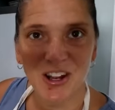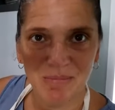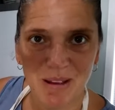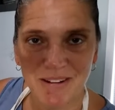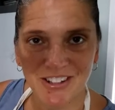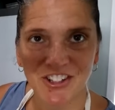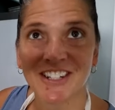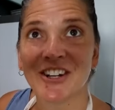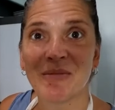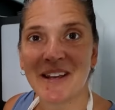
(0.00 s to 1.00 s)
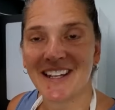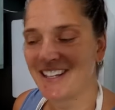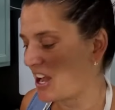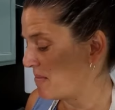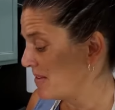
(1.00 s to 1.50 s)
So Autumn came down and she started
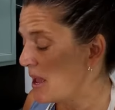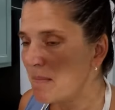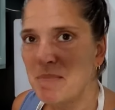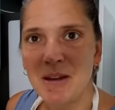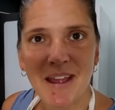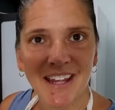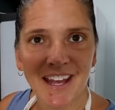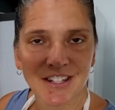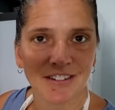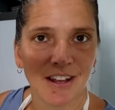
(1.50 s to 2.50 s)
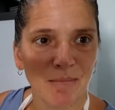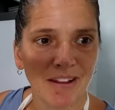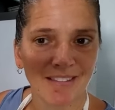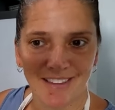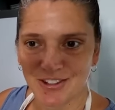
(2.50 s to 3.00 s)
making um, mini pancakes,
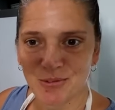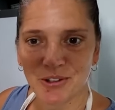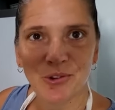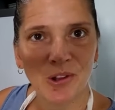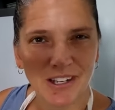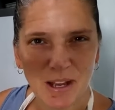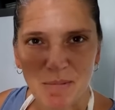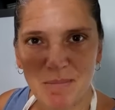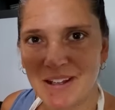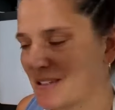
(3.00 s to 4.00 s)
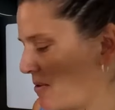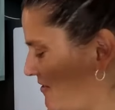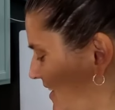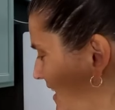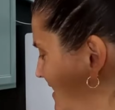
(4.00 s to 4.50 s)
and I'm like, mm, that's really cool idea. I might make some more